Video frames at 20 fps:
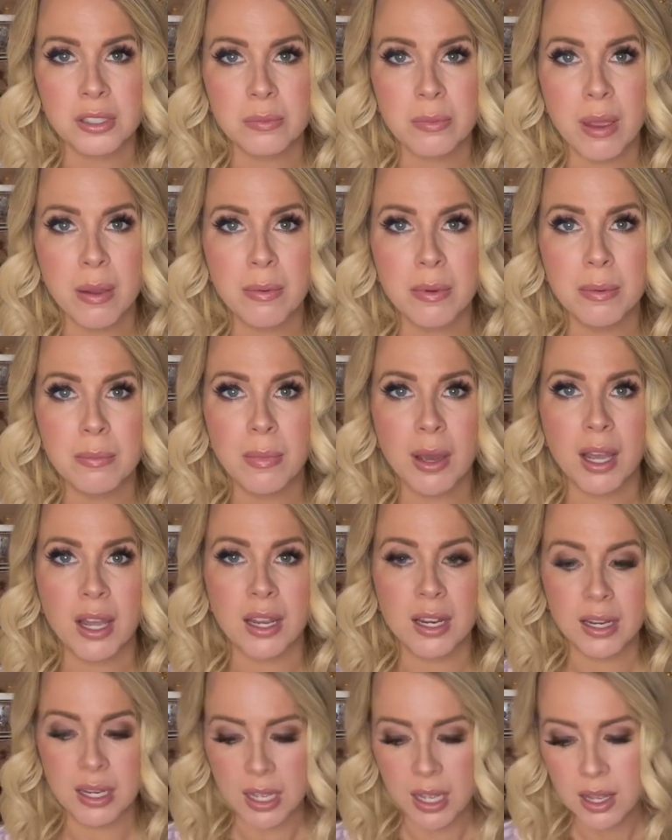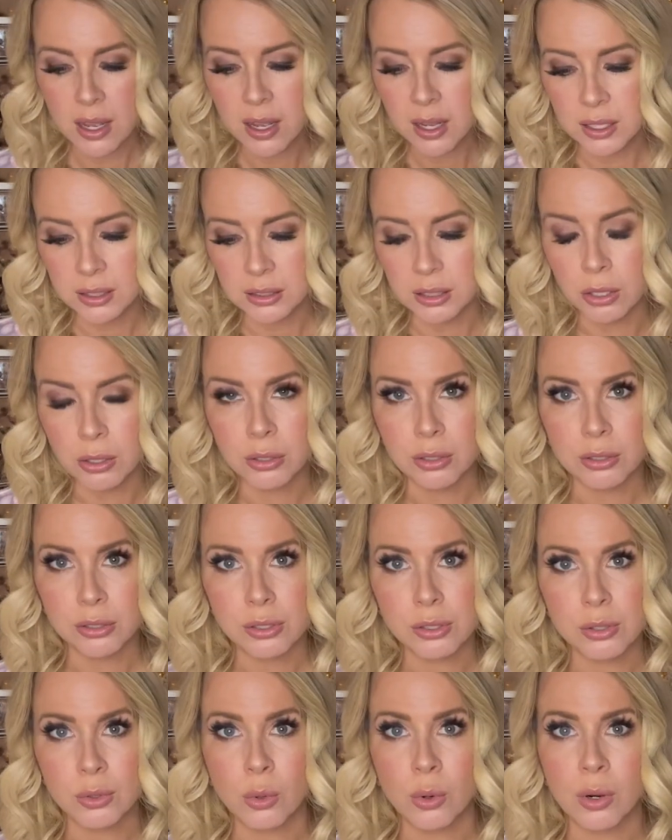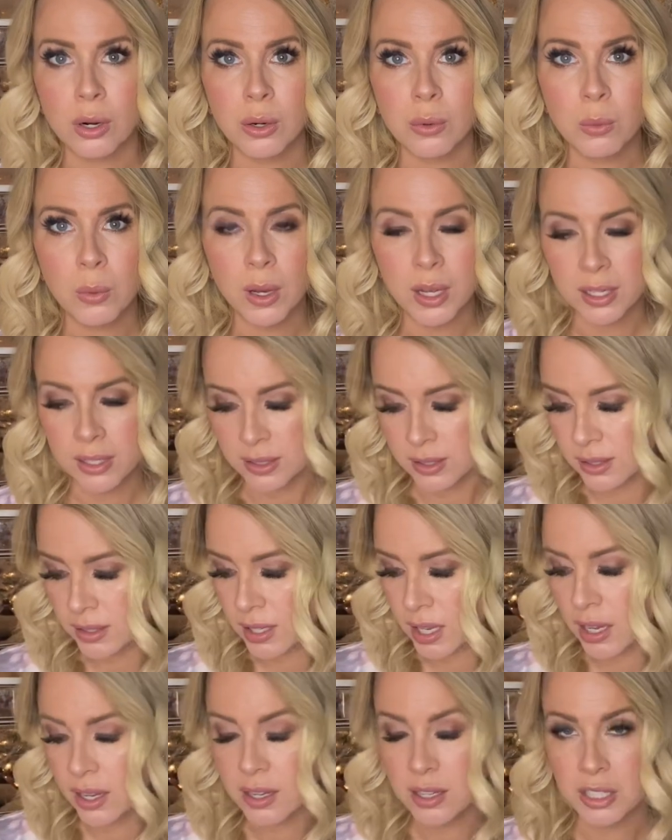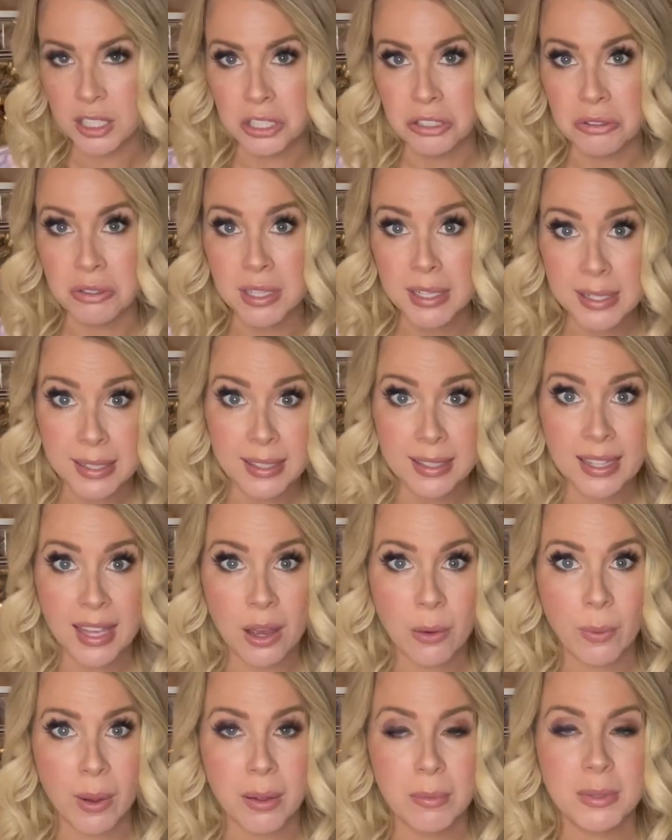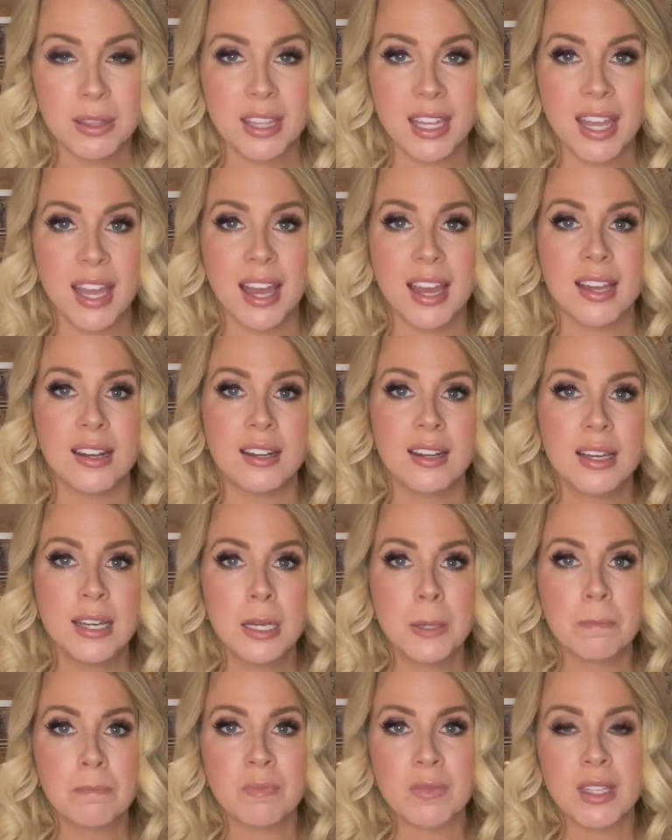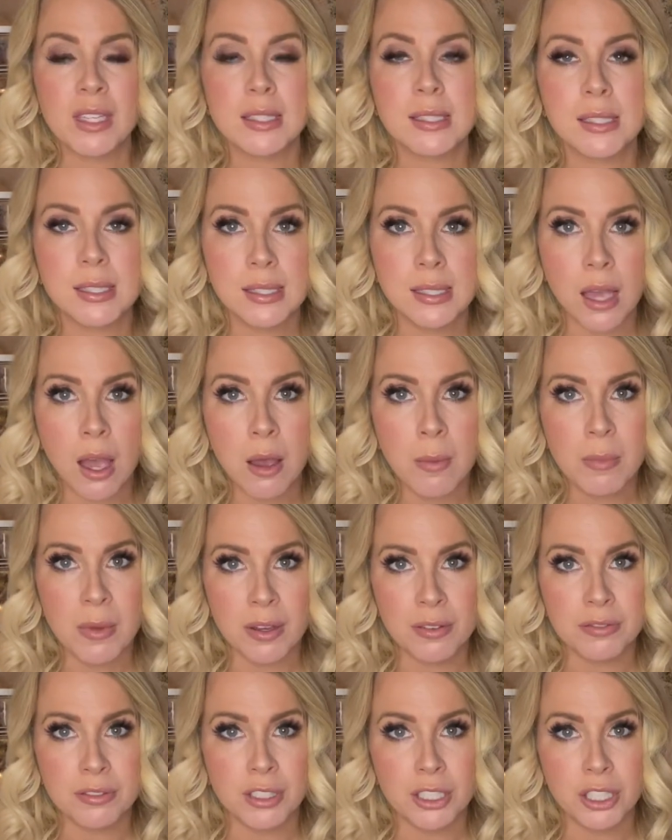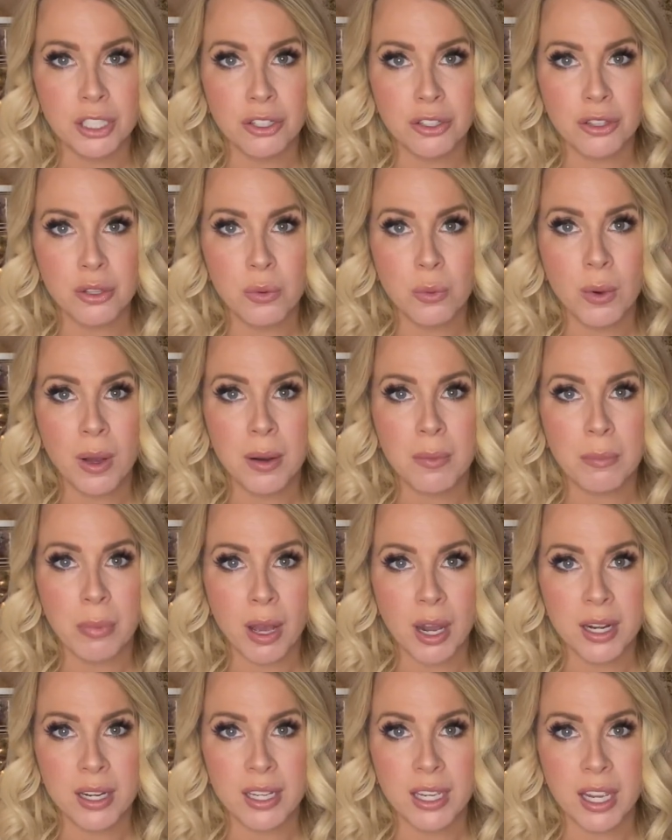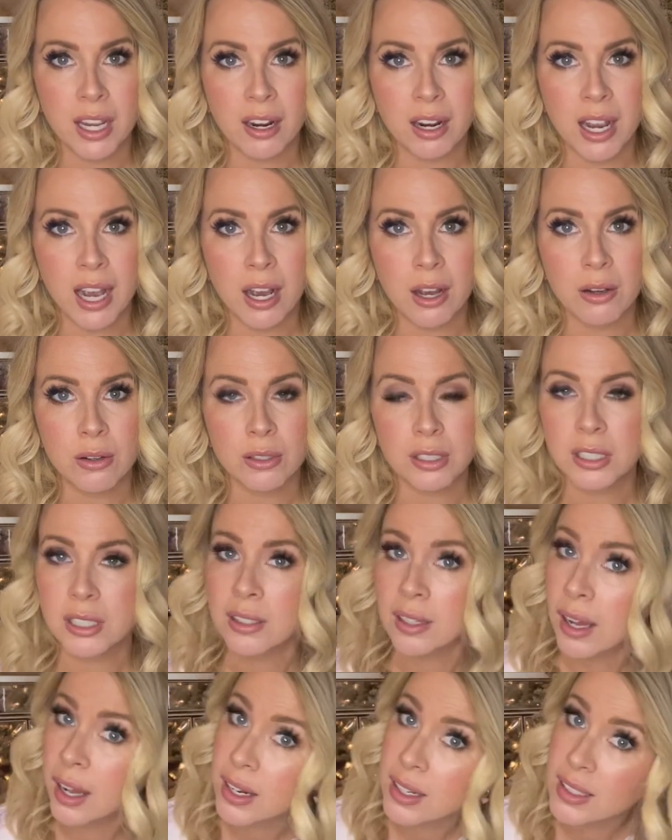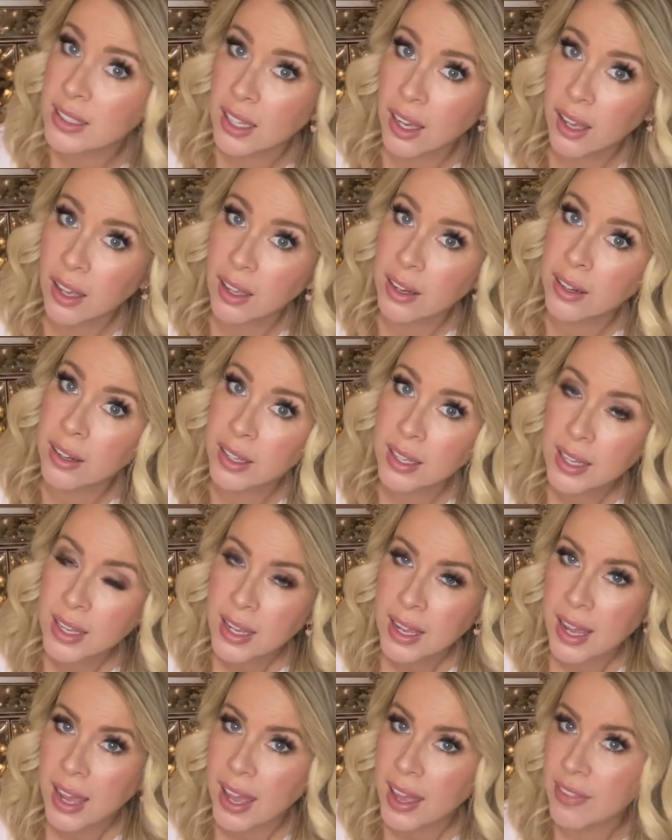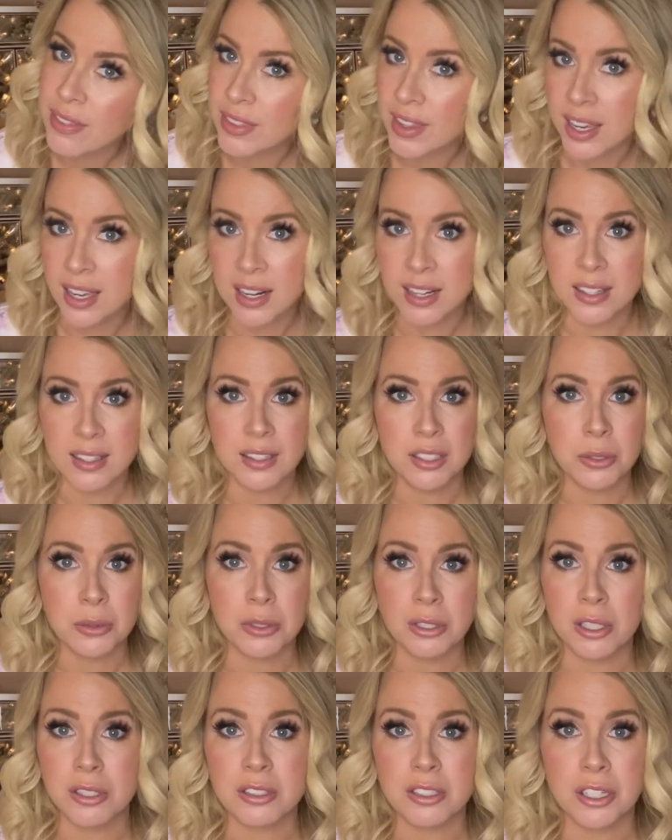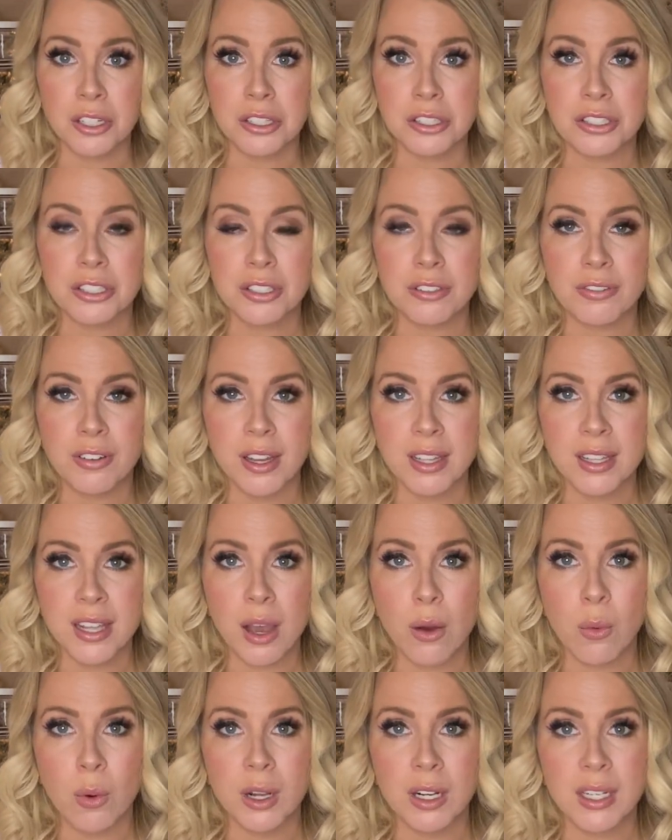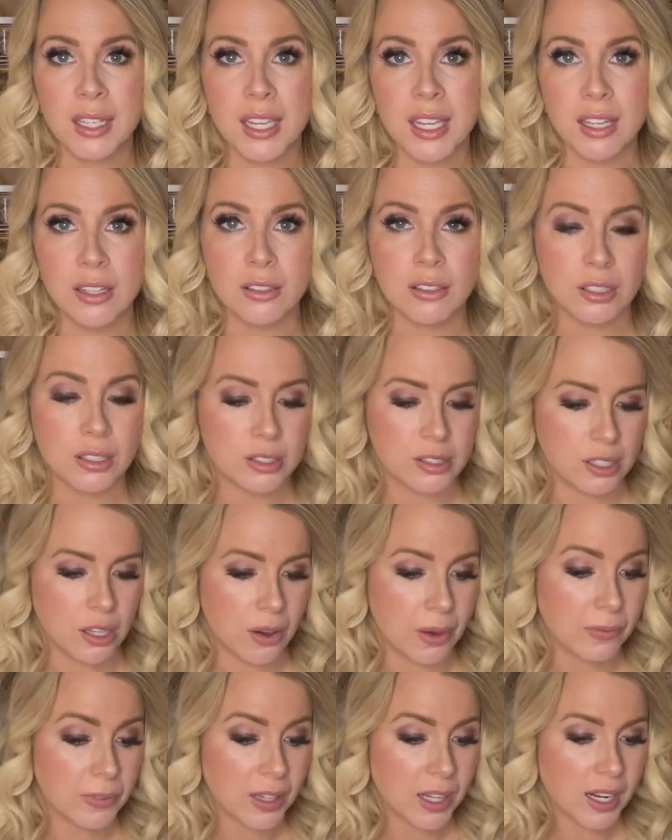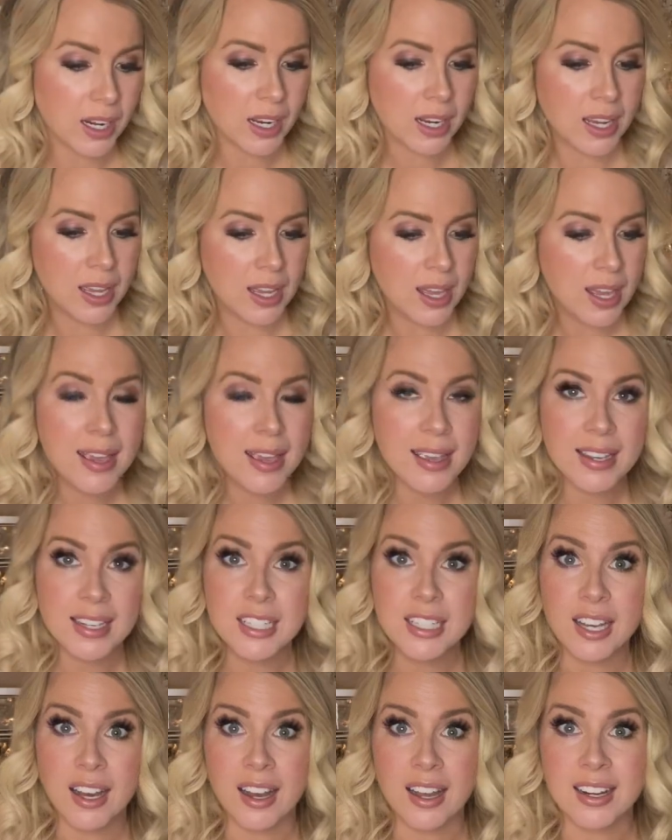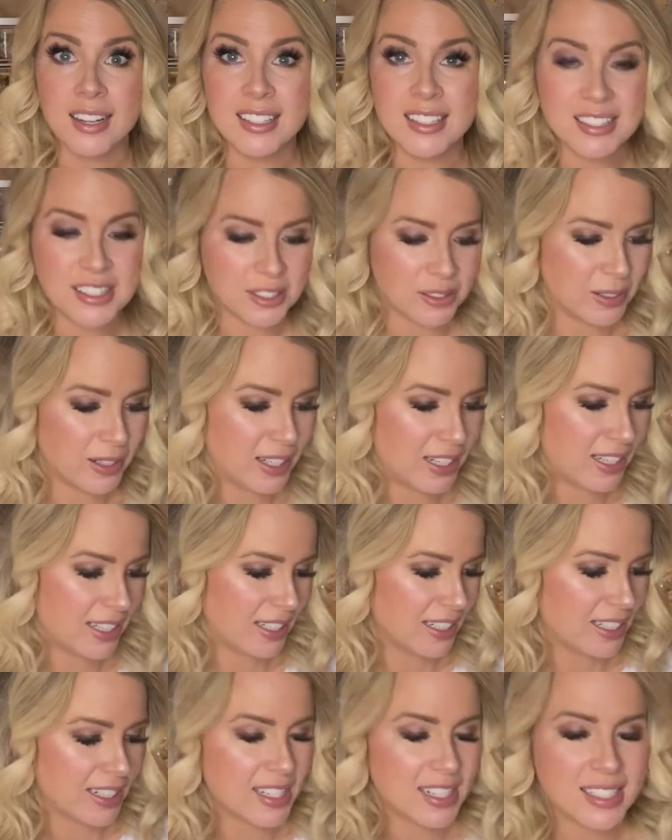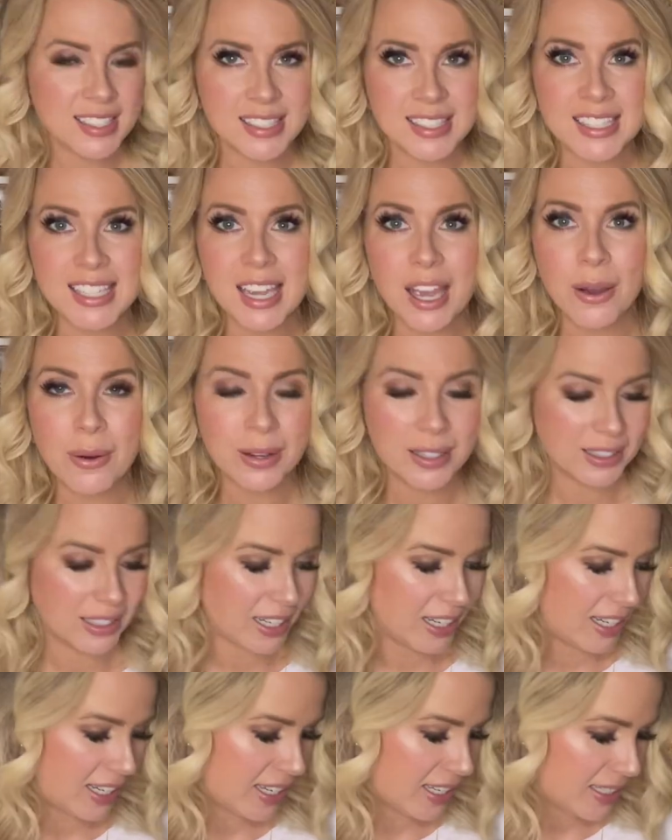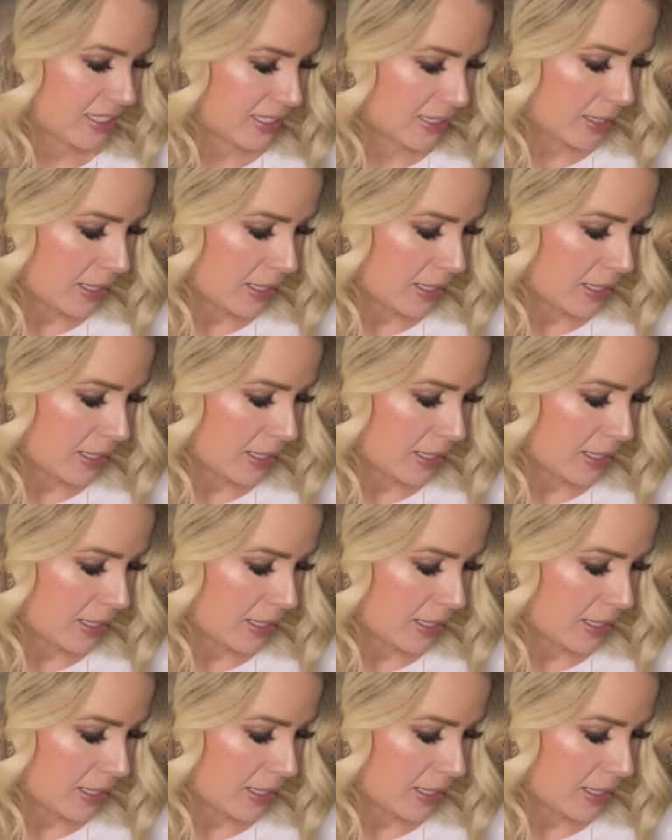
Maybe my local store was unique in that way, but they had some of the You're the One body care out, not a ton, and then it was a search to find that one candle. So I'm glad I got it so I can see how I like it.